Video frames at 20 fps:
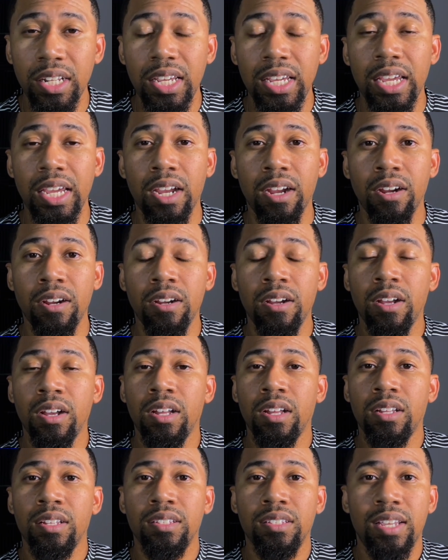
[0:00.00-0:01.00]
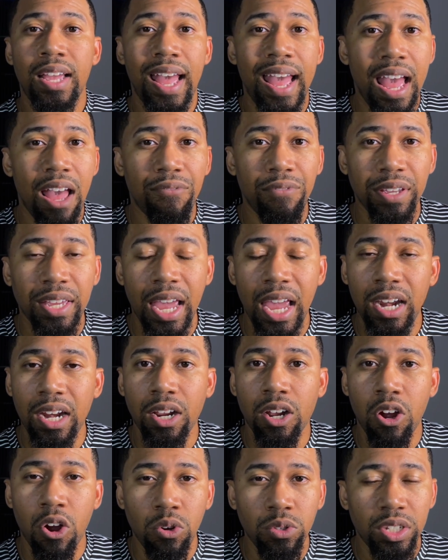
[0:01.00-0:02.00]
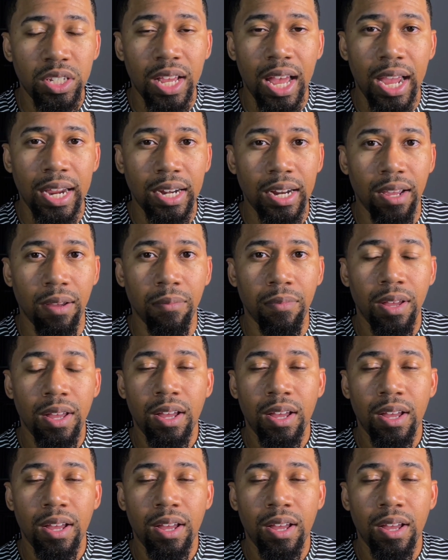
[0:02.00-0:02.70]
here to advocate and co-sign them.